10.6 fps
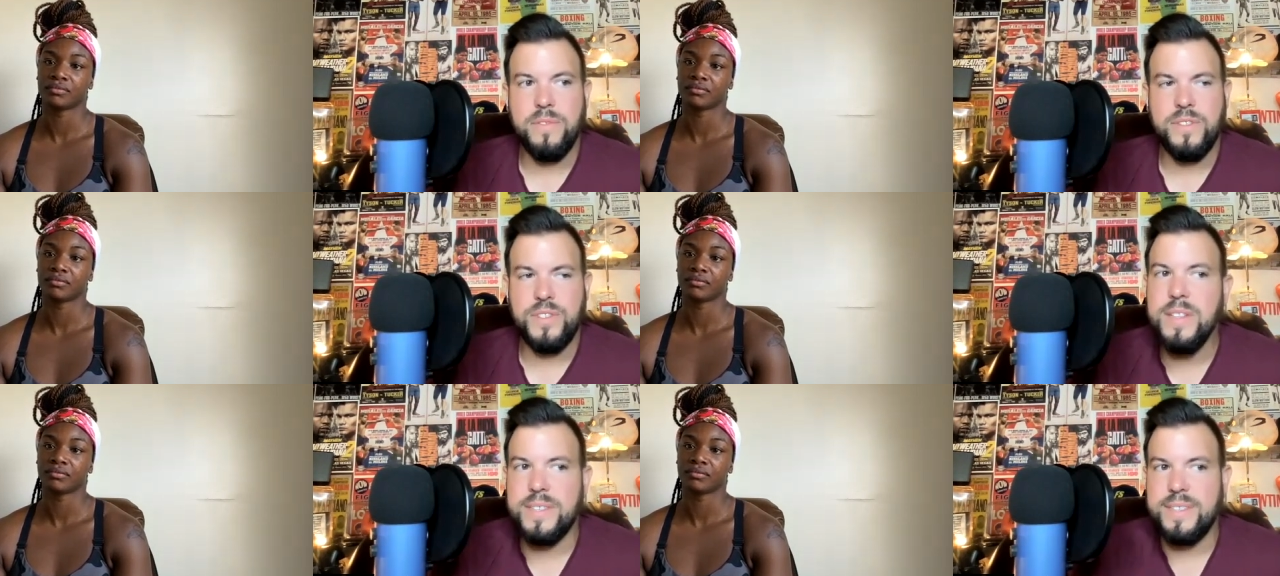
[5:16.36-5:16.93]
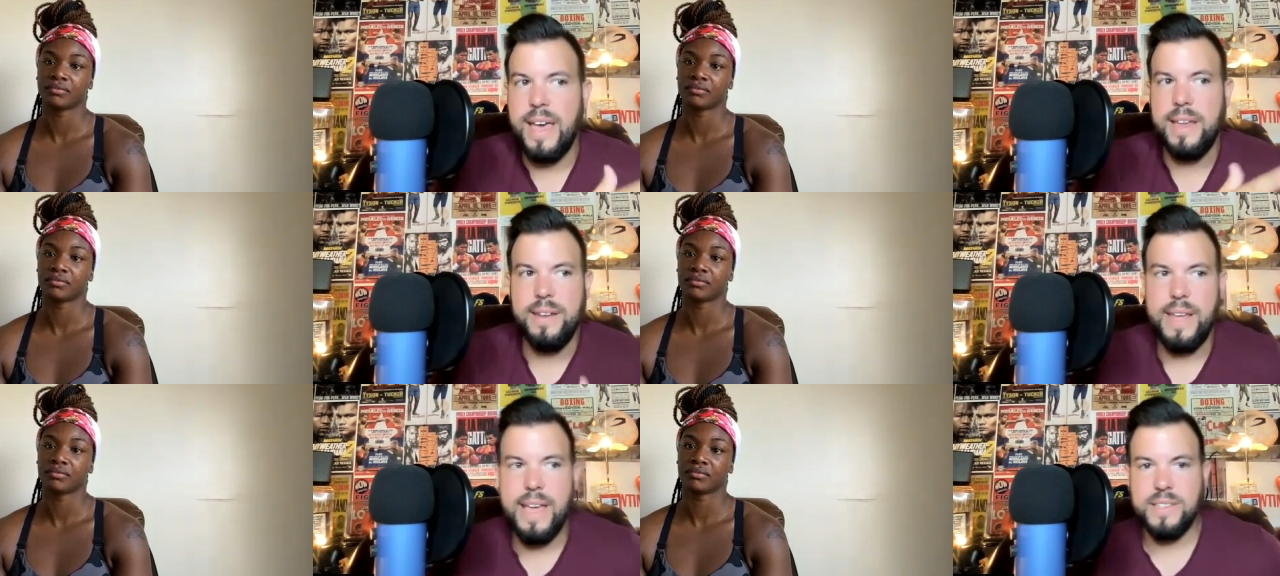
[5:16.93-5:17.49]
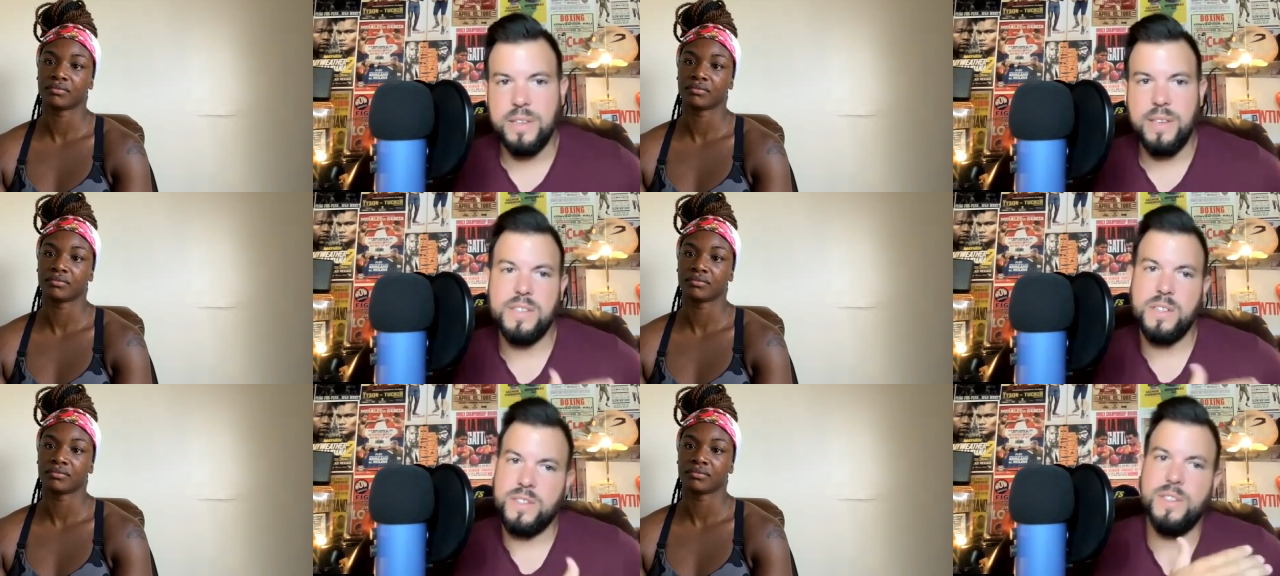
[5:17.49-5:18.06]
Speaker 1: since then has it
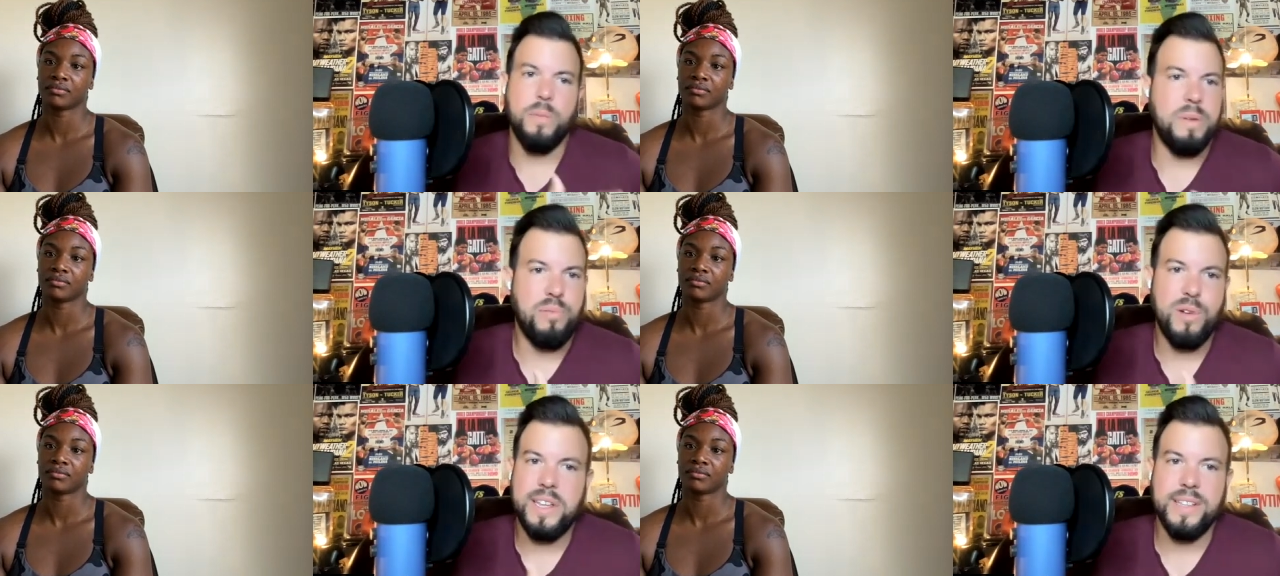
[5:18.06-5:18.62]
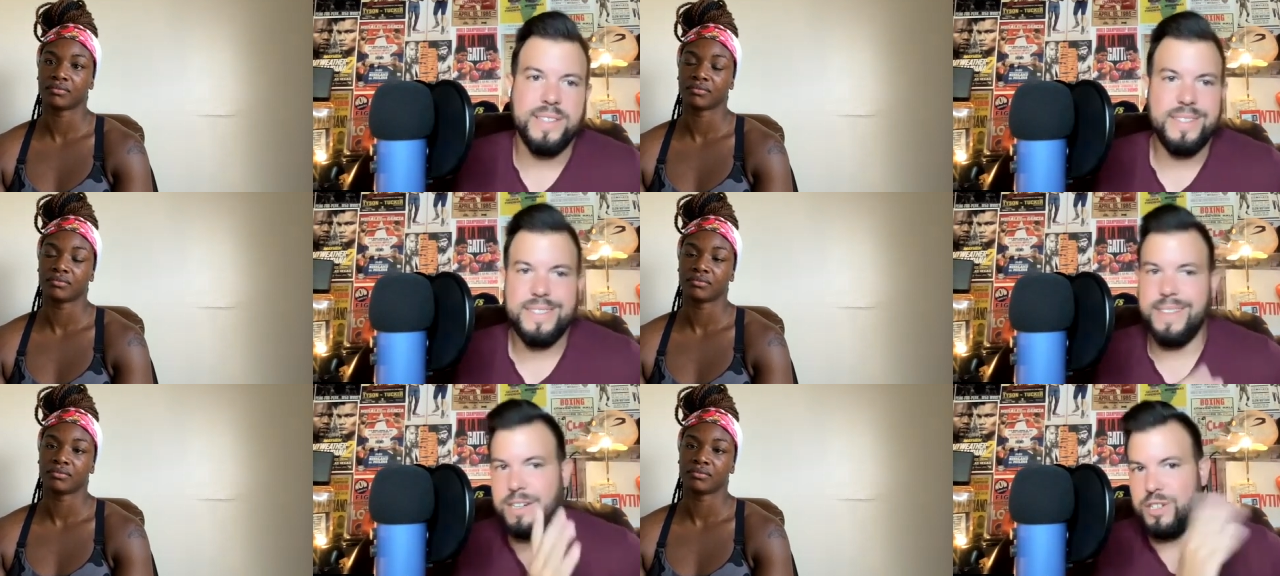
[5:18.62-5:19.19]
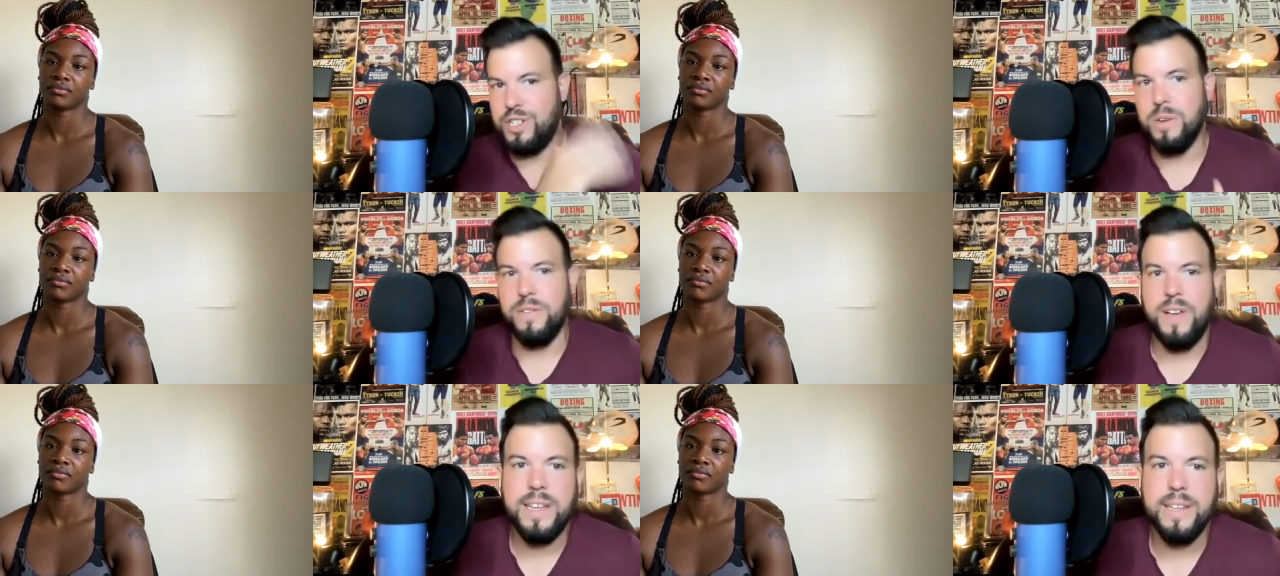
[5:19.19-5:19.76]
has it still been pretty consistent like shoot if i